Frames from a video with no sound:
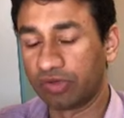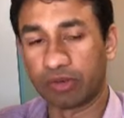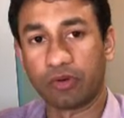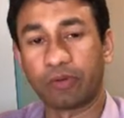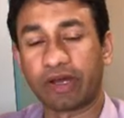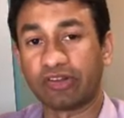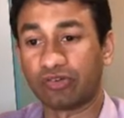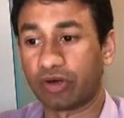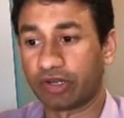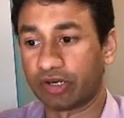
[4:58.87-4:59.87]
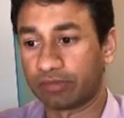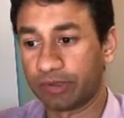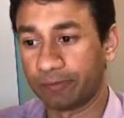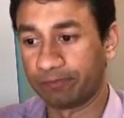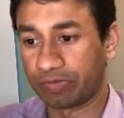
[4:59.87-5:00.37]
will come out as not a
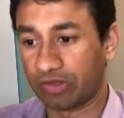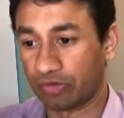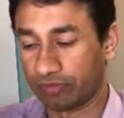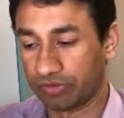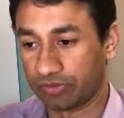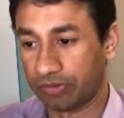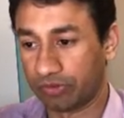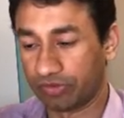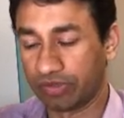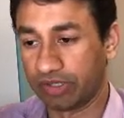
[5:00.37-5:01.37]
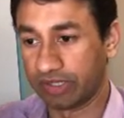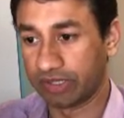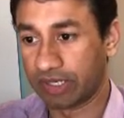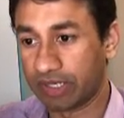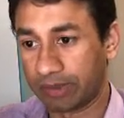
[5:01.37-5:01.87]
number, so because
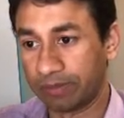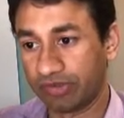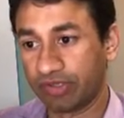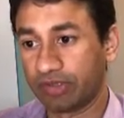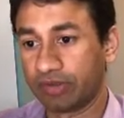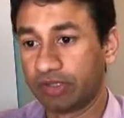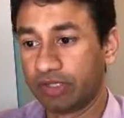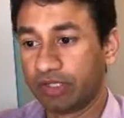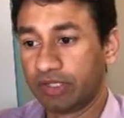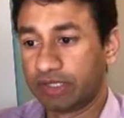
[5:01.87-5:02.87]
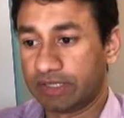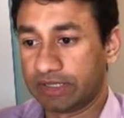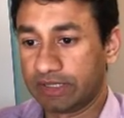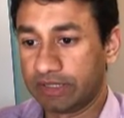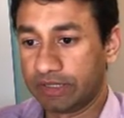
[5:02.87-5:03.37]
they are missing.
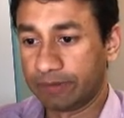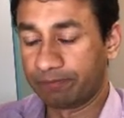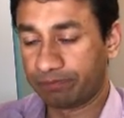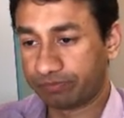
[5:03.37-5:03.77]
And